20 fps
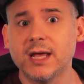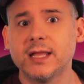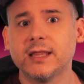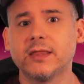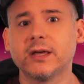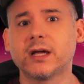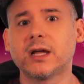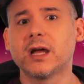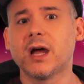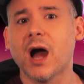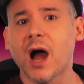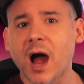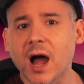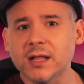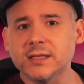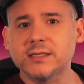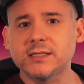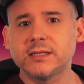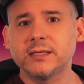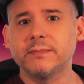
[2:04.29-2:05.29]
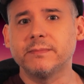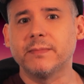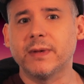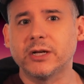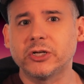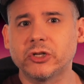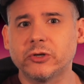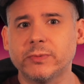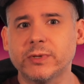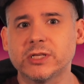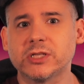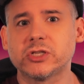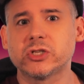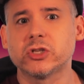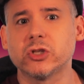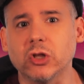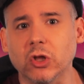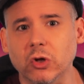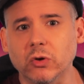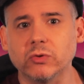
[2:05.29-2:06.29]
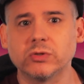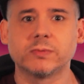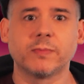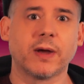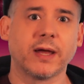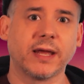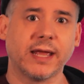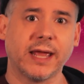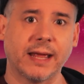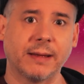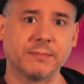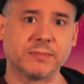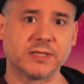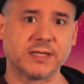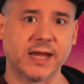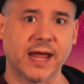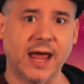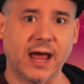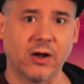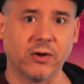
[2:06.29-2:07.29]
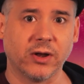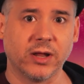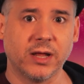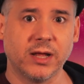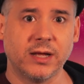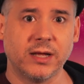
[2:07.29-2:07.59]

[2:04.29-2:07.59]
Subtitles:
the constant measurement slows my games down.